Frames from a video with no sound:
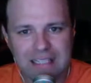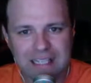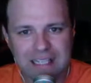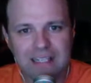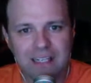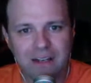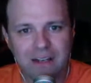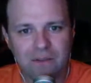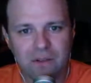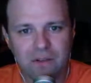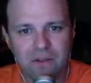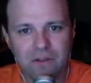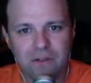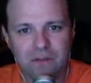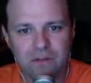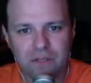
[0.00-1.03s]
did a
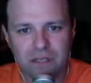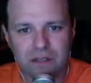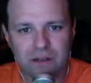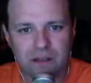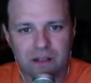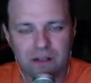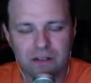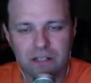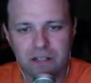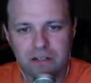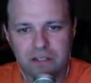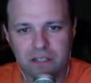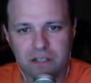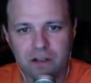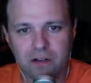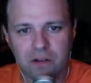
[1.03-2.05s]
few 100 years
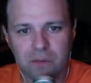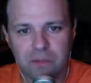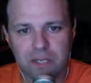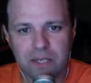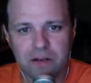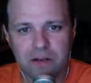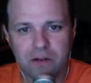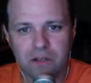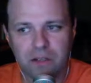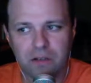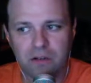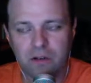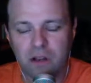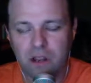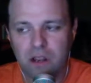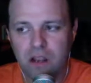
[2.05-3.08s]
ago and beat OU,
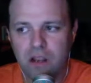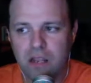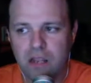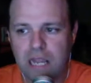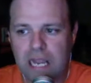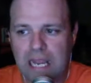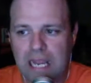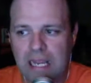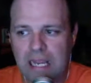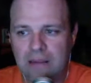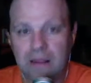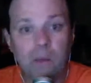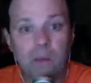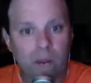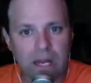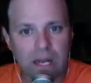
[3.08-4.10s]
and they
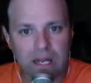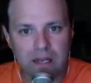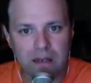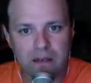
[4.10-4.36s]
win it.